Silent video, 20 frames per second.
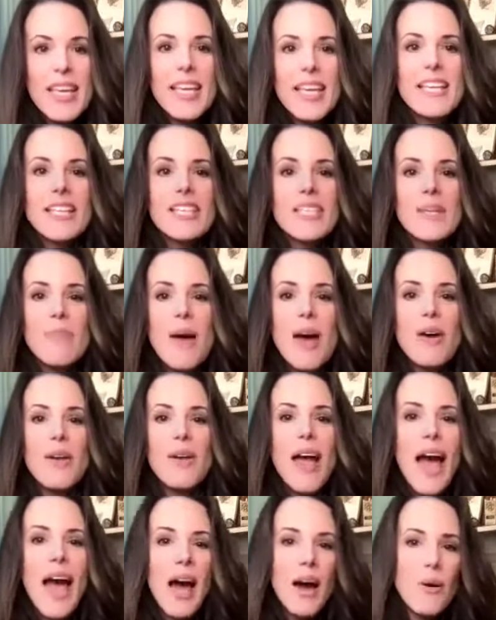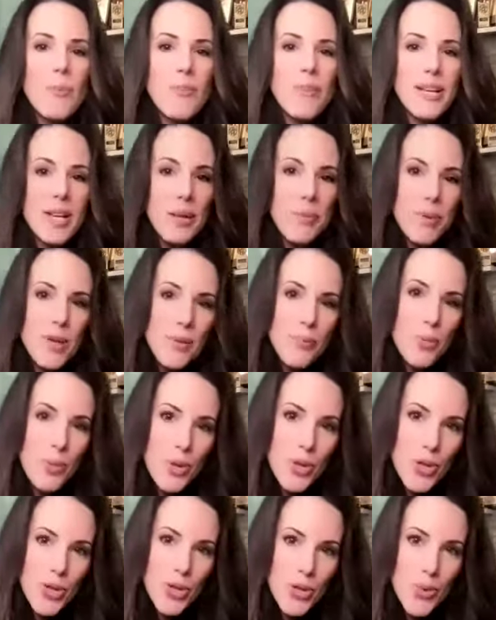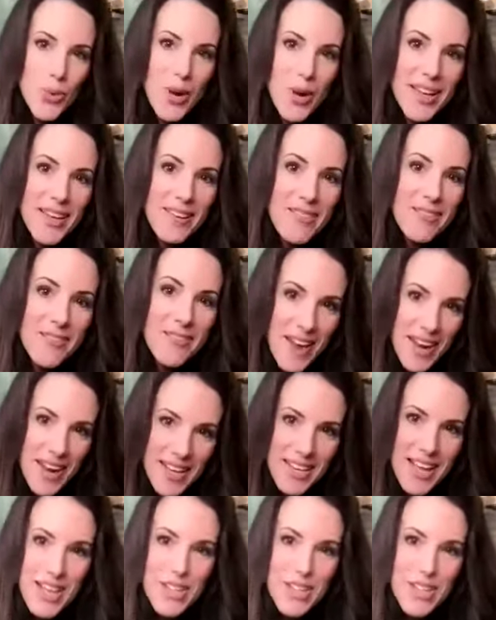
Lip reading: It's about how many people you invite